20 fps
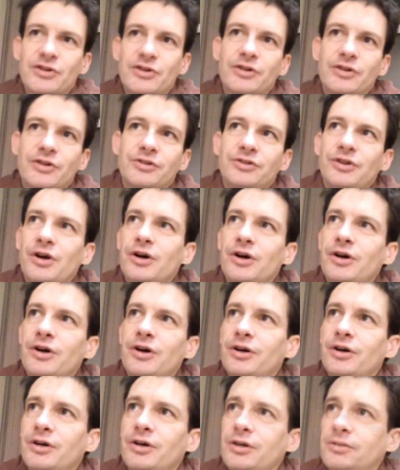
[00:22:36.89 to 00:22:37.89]
on
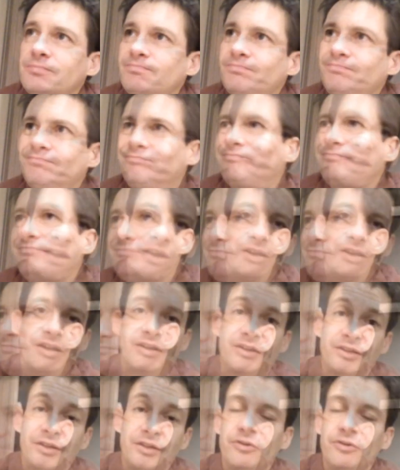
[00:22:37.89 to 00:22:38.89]
your...
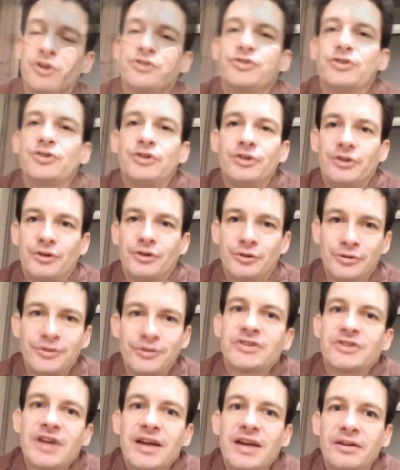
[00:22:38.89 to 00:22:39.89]
You've got to
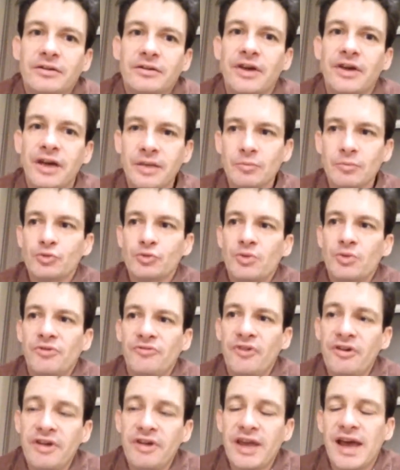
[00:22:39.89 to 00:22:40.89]
understand that it must be
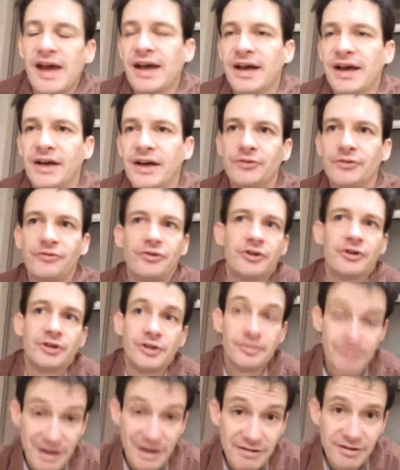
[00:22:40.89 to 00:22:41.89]
very hard
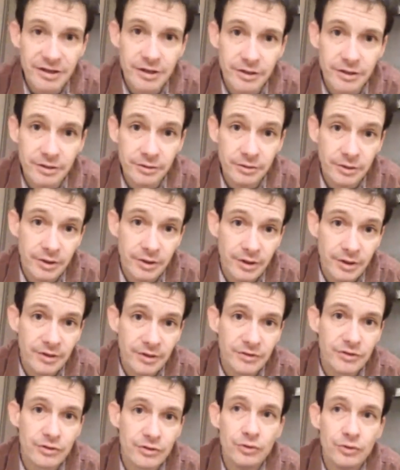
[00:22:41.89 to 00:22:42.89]
for an American
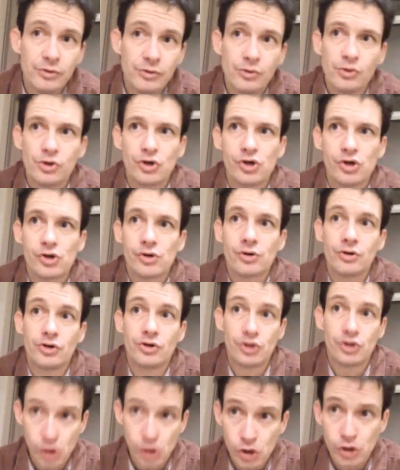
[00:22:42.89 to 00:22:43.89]
mm-hmm. to
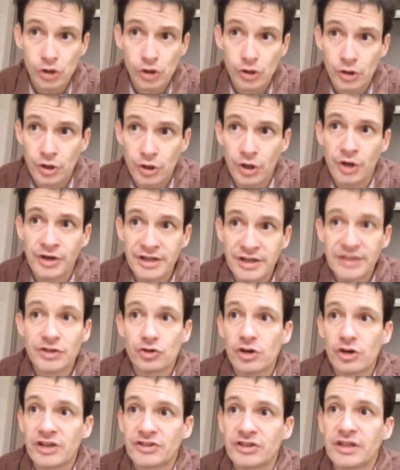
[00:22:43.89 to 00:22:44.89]
show an
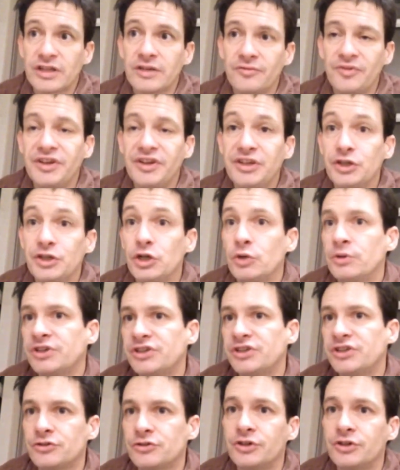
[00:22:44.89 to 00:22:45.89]
interesting video which is
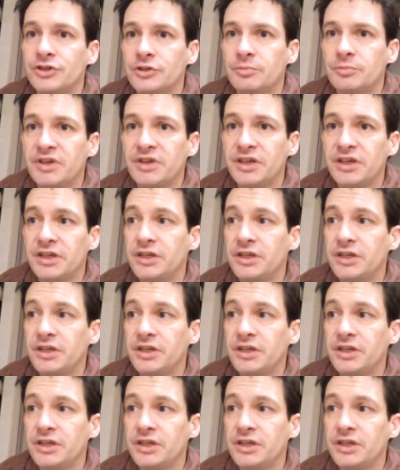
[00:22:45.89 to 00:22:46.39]
going to be